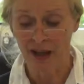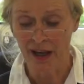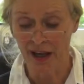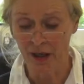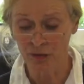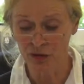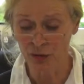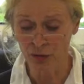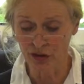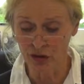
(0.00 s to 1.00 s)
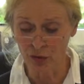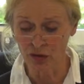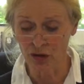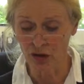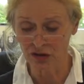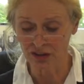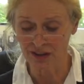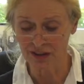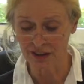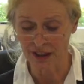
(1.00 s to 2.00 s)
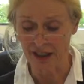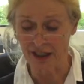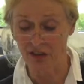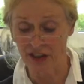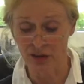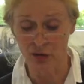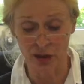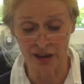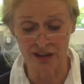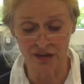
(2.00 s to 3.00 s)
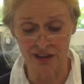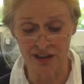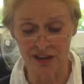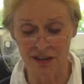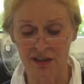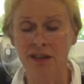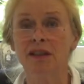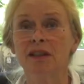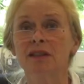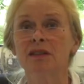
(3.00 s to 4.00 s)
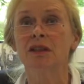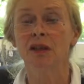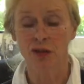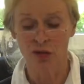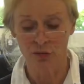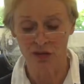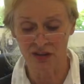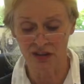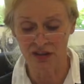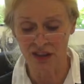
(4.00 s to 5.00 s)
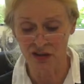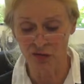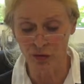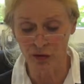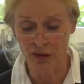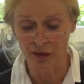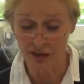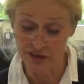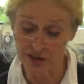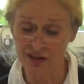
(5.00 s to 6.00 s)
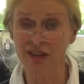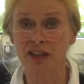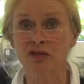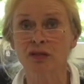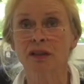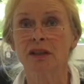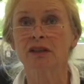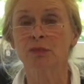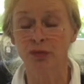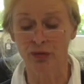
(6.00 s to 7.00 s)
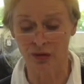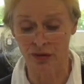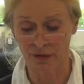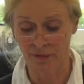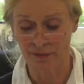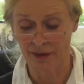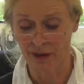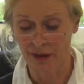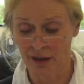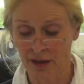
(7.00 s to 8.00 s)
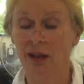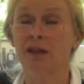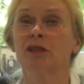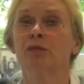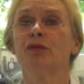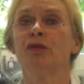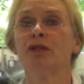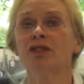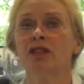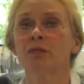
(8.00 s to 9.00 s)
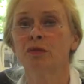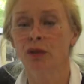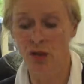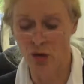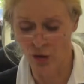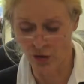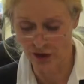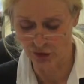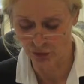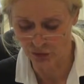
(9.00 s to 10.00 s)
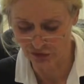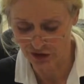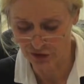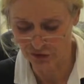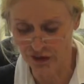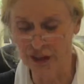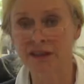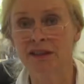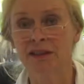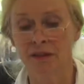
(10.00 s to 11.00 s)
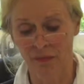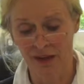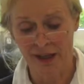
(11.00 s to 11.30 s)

helps to reduce costs and that creativity is needed to be successful a successful entrepreneur. Entrepreneurship, according to Professor Faltin,